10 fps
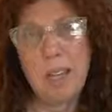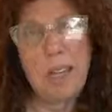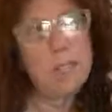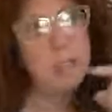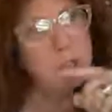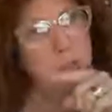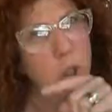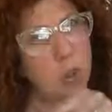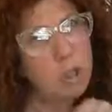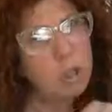It's just a
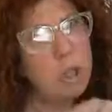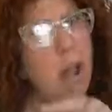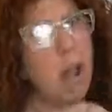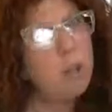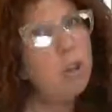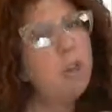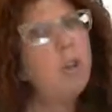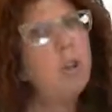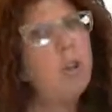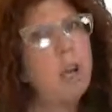question, how do you
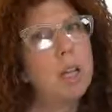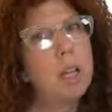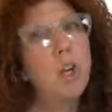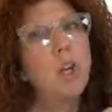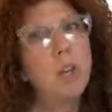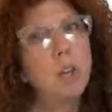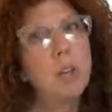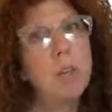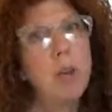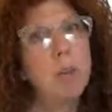utilize your
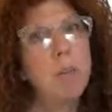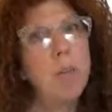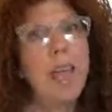time?